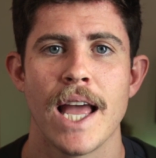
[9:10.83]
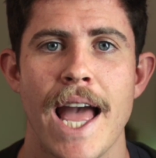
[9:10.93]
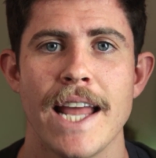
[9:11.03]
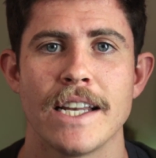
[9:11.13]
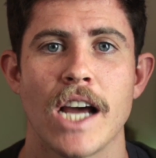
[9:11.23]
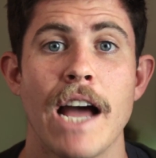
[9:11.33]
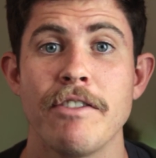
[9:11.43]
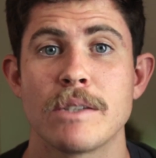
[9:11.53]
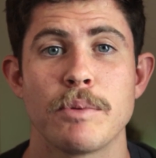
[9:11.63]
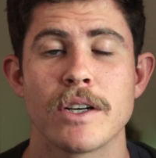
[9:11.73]
And
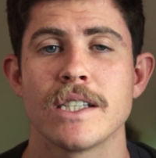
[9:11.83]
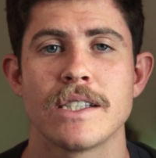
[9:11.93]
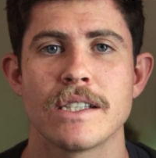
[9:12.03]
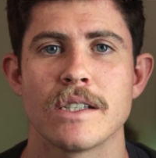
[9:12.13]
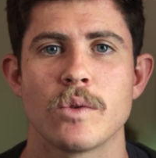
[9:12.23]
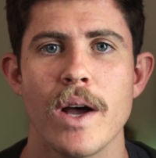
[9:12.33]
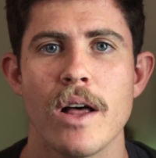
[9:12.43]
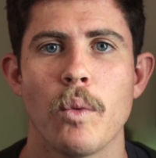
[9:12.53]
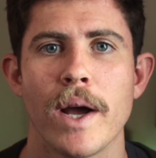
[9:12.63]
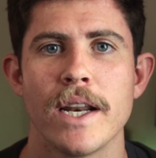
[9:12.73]
I've experienced this as
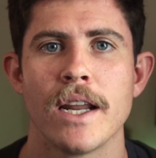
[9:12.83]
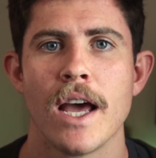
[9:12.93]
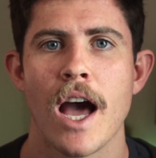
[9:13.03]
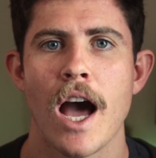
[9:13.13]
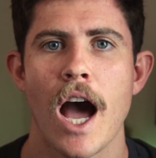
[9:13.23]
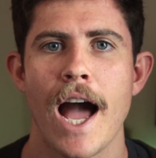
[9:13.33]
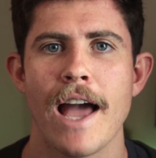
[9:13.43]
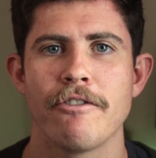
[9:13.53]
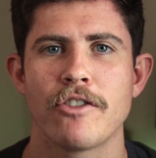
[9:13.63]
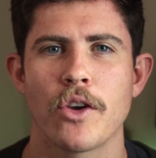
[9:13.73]
well. When
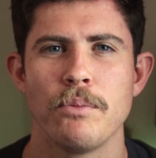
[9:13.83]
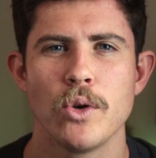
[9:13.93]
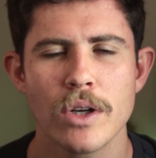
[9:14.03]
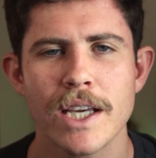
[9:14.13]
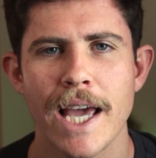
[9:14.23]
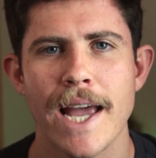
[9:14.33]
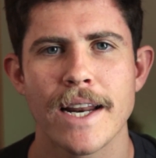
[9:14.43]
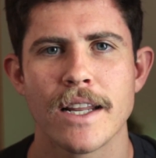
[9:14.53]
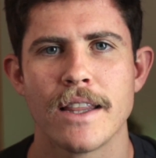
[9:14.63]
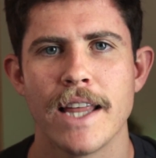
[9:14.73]
I've
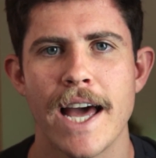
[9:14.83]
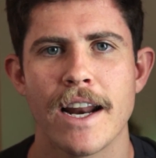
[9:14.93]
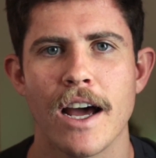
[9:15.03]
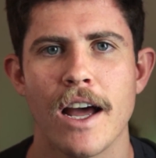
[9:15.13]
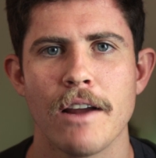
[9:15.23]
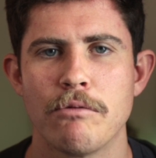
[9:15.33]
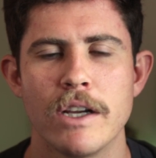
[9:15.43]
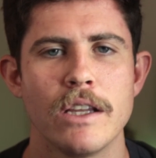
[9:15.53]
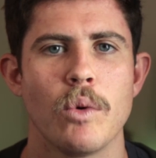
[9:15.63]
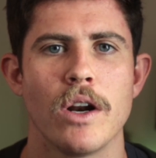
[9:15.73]
communicated that I
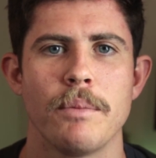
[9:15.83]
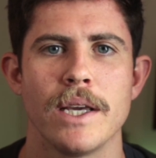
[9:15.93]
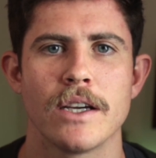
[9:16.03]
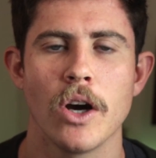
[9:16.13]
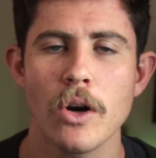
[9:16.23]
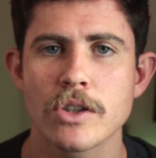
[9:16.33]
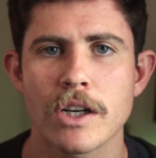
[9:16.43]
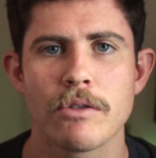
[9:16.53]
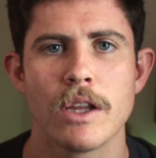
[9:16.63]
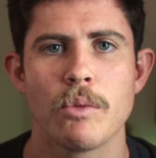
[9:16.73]
really want to be a coach,
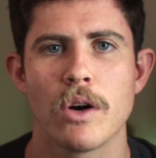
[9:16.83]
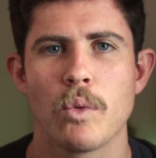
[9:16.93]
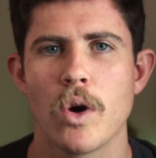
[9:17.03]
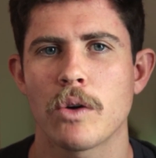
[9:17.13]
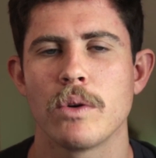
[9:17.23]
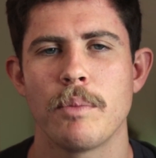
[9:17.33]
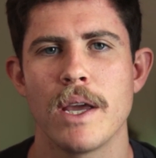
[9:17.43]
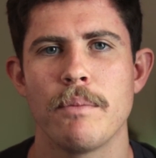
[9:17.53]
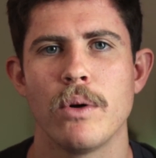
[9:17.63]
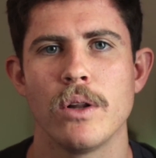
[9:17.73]
I really want to work with
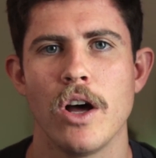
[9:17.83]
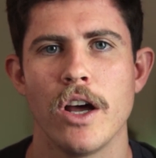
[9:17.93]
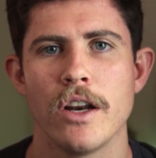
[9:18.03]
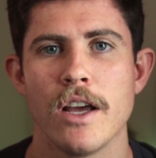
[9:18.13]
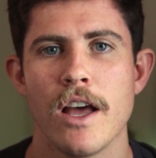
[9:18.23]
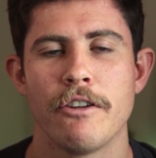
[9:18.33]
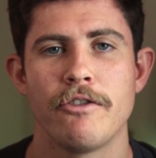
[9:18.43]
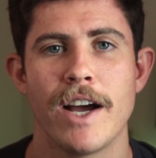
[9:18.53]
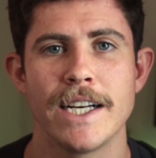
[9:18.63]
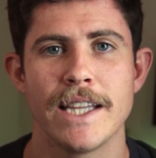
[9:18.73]
people on
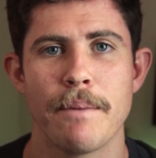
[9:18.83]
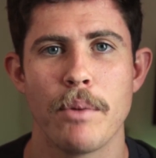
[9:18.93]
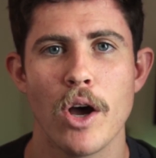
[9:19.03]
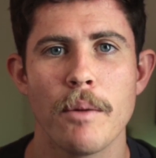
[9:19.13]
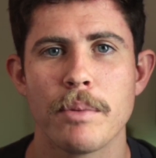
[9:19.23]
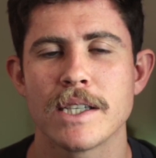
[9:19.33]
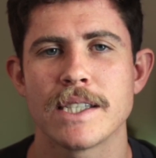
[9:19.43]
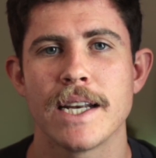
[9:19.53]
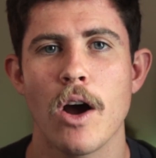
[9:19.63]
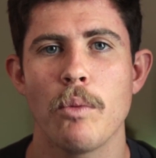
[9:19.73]
finding their
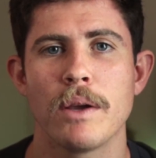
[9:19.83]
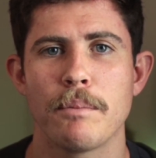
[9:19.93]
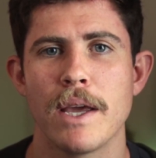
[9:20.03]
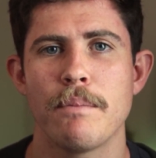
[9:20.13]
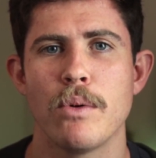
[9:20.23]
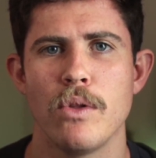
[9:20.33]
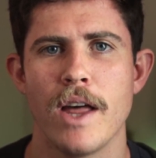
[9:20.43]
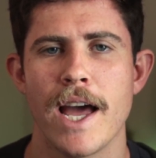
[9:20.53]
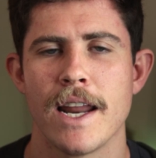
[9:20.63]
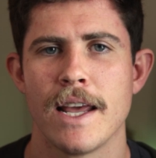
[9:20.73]
purpose and helping people
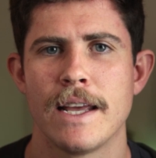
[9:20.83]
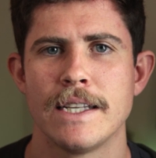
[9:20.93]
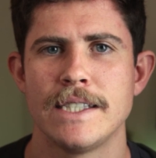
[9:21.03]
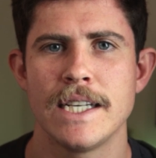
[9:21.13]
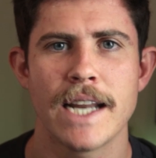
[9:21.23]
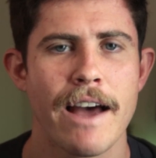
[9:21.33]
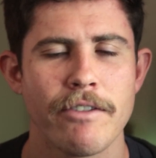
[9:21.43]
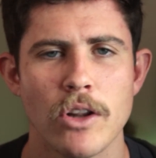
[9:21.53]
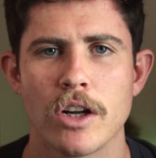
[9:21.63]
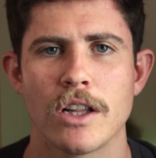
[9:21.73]
that didn't
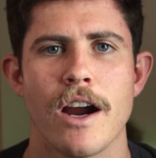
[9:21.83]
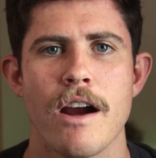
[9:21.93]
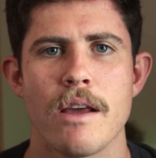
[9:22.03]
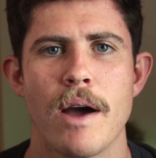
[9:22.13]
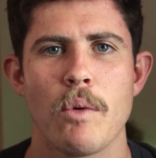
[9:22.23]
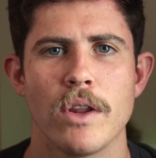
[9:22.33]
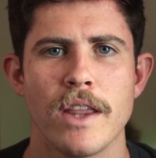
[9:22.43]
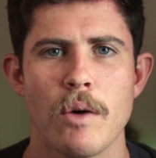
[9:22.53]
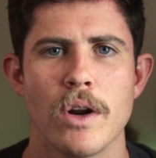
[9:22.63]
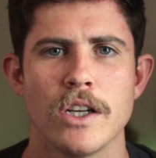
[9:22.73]
have a lot of clarity about what
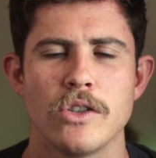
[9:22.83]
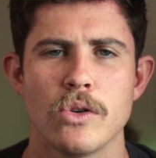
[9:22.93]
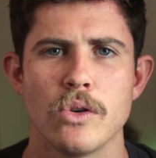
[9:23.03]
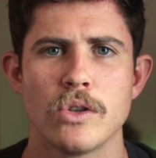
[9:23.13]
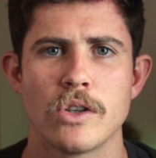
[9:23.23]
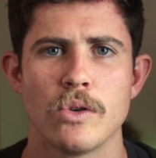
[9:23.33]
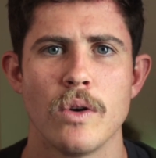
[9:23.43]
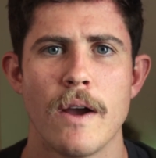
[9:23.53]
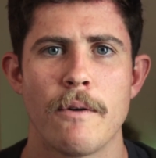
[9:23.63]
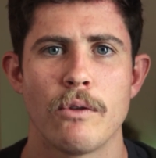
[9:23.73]
they want to do to
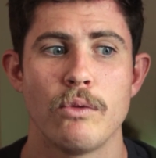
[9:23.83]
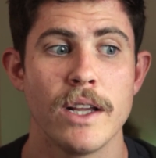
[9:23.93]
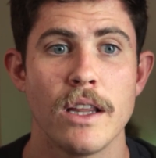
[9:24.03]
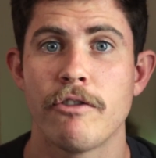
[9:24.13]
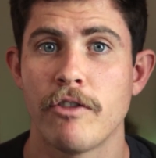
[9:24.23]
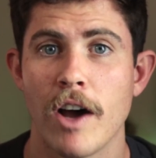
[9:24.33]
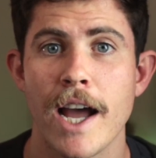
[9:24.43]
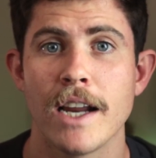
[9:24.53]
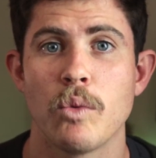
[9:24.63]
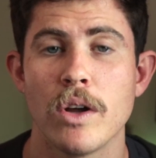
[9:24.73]
really
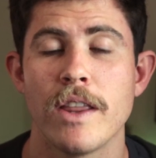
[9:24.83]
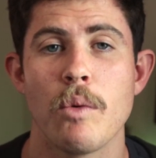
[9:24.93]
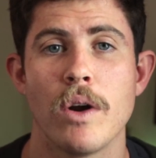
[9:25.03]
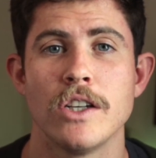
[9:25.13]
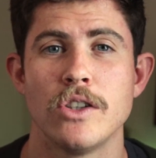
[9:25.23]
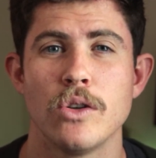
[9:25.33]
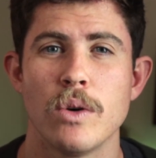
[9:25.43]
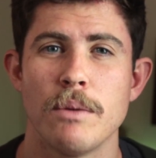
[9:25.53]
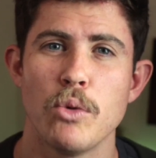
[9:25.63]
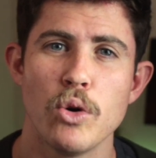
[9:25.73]
find what they want to
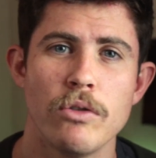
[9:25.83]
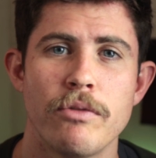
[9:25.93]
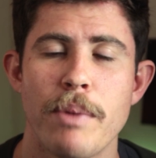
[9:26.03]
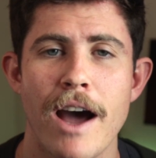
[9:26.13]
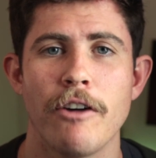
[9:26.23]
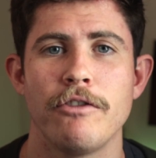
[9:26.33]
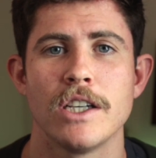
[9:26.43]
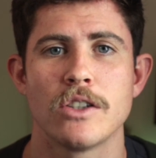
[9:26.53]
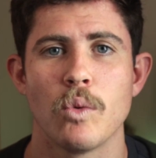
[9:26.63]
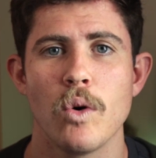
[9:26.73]
do and move
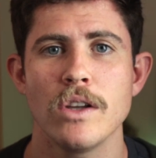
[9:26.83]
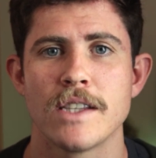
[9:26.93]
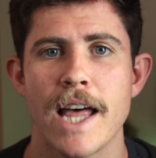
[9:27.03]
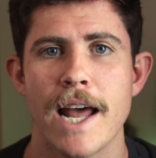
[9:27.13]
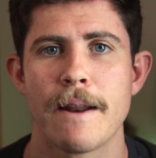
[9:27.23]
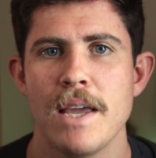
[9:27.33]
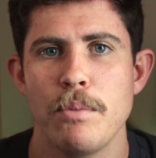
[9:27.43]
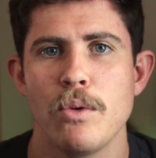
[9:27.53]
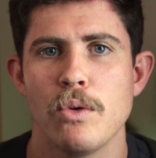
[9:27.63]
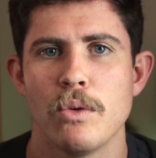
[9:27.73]
powerfully towards that.
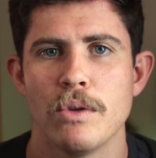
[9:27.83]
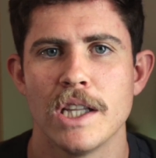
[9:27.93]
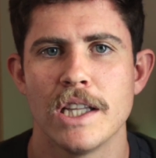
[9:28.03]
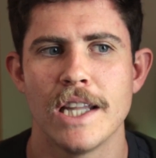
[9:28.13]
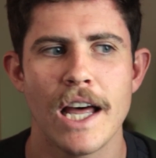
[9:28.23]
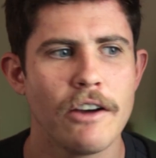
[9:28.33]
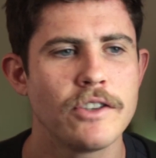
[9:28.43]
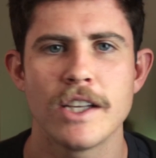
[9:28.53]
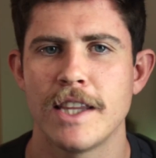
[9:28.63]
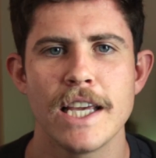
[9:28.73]
People love
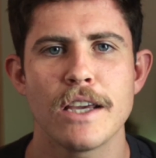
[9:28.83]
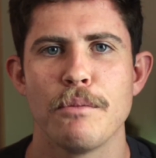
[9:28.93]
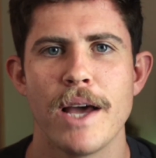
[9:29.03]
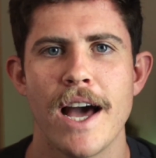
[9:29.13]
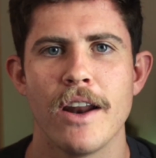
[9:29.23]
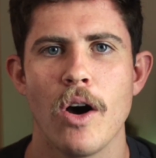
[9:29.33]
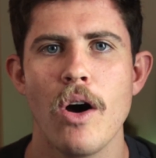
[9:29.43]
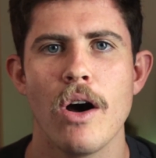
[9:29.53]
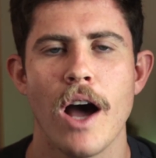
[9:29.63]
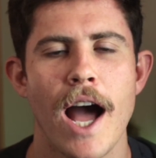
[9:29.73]
to think about,
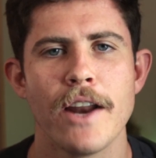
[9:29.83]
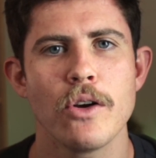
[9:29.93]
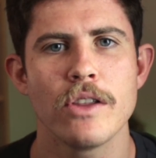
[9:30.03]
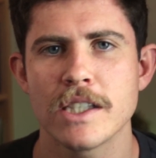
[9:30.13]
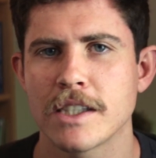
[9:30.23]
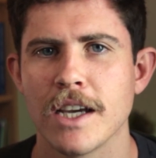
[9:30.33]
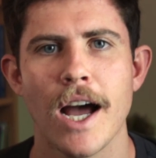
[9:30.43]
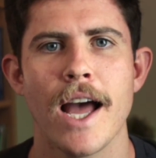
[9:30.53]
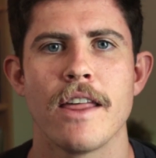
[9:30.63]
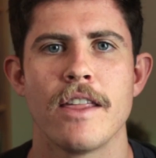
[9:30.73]
oh, I know this
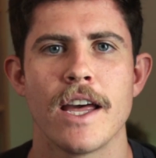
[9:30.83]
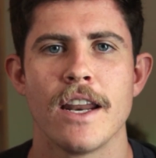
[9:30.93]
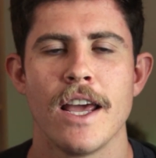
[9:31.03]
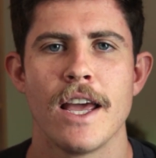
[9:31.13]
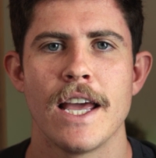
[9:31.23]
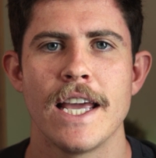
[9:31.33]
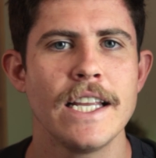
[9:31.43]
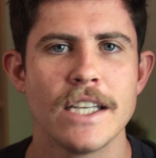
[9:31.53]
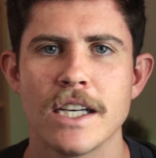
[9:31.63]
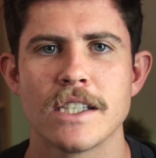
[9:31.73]
guy that
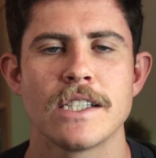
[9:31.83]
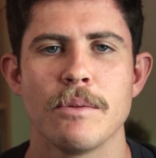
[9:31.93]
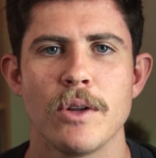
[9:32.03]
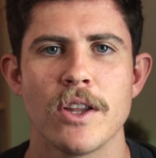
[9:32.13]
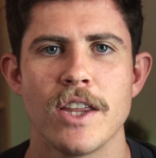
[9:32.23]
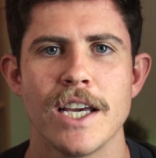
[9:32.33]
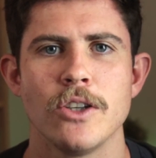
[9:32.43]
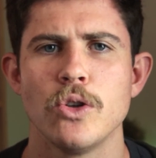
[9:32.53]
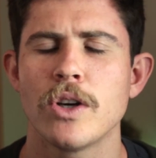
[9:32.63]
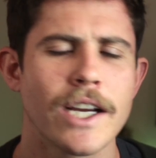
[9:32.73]
he does a similar
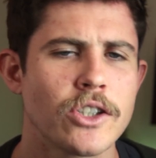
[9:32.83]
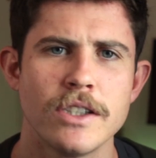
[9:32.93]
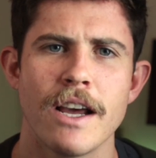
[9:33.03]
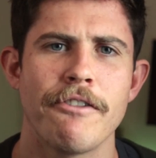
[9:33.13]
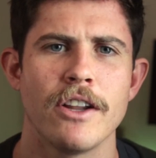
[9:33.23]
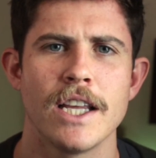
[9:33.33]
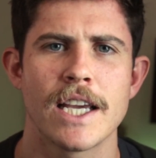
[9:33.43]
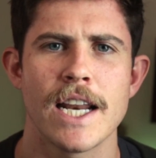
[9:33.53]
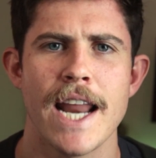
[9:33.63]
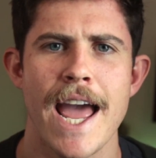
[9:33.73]
thing, you guys should definitely
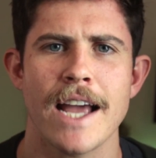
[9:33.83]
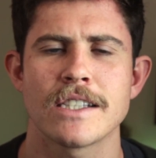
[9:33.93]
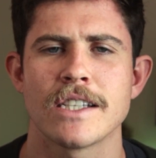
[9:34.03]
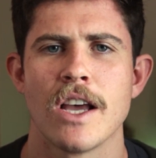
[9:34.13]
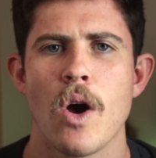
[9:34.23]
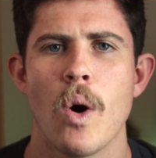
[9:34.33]
connect.